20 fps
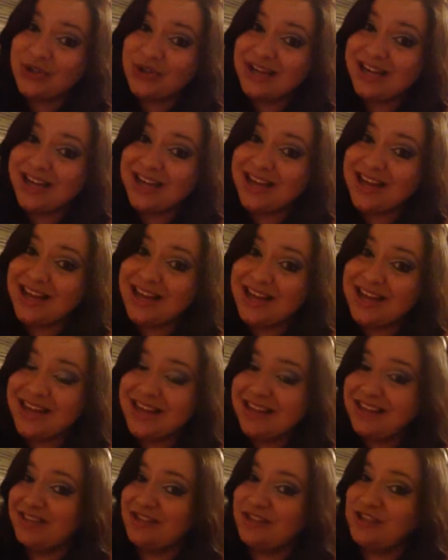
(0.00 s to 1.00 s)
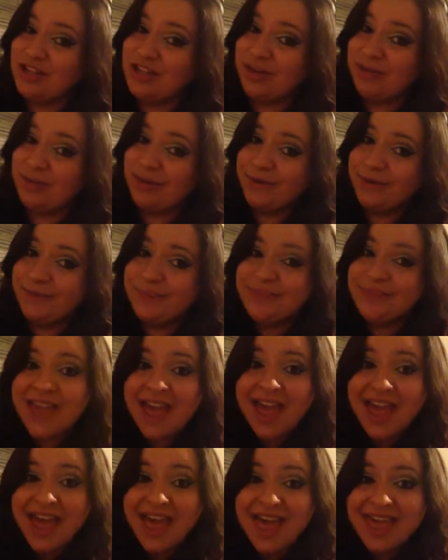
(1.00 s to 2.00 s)
already in the ship
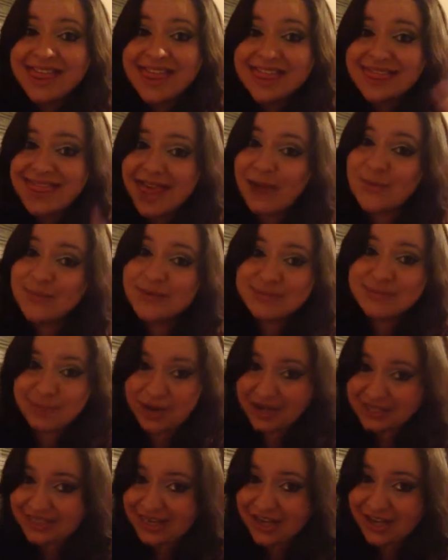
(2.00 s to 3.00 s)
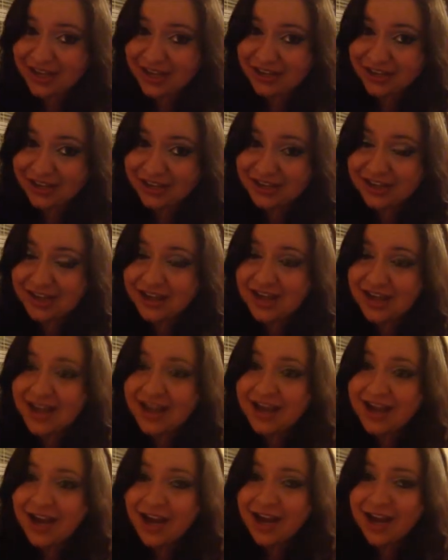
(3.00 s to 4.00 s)
that was my take on it
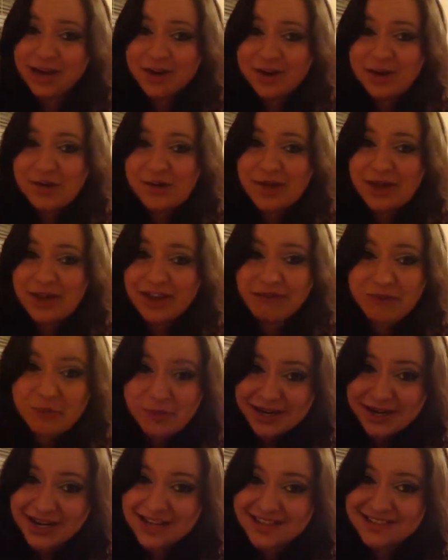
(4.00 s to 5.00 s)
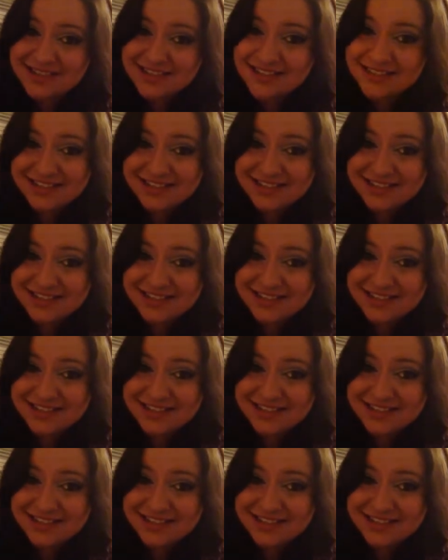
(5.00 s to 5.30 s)
i know everyone has a